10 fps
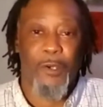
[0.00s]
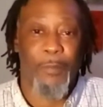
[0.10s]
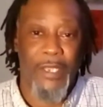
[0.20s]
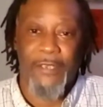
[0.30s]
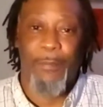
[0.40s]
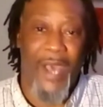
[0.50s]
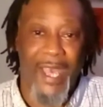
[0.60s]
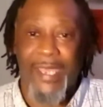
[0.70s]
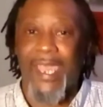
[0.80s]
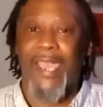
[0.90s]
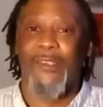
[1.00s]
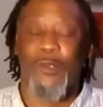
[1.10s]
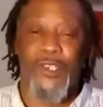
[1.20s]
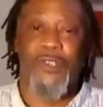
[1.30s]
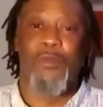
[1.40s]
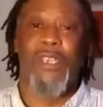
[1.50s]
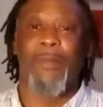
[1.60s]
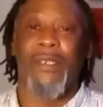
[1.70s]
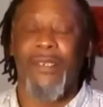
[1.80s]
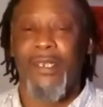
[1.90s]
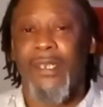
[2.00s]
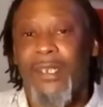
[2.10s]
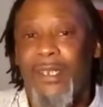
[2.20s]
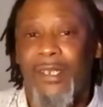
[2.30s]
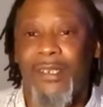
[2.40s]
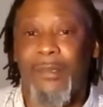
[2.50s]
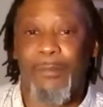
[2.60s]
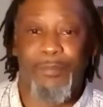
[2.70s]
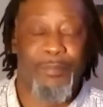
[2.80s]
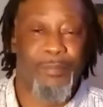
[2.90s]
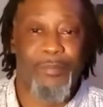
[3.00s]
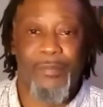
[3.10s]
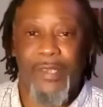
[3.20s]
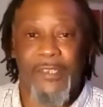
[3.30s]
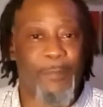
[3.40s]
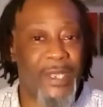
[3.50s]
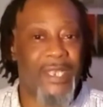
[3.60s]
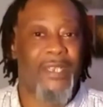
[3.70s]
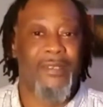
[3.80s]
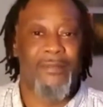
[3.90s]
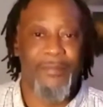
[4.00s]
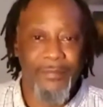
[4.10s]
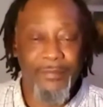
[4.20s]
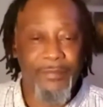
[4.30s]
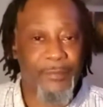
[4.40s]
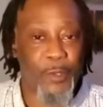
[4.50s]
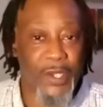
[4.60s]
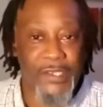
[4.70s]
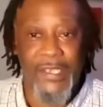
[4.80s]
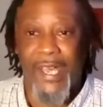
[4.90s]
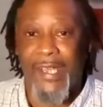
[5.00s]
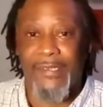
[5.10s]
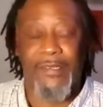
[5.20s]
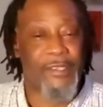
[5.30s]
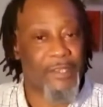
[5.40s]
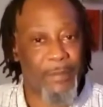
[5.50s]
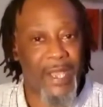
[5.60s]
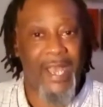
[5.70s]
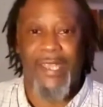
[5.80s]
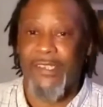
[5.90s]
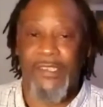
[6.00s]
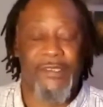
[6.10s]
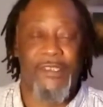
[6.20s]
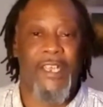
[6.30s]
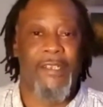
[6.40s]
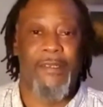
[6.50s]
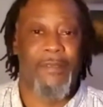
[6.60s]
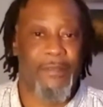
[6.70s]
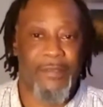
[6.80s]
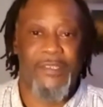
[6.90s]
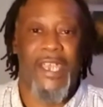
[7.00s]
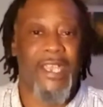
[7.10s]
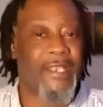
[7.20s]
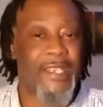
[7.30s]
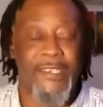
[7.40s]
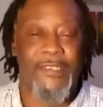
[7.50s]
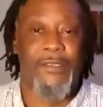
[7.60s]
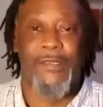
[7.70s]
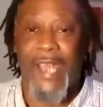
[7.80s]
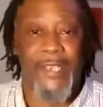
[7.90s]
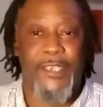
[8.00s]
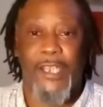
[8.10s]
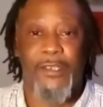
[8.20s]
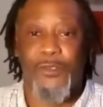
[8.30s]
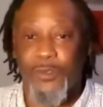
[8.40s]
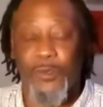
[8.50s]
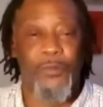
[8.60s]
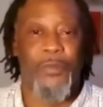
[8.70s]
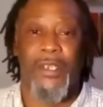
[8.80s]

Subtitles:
his podcast or his streaming is being criticized. Some guy just saying that he's not telling the truth.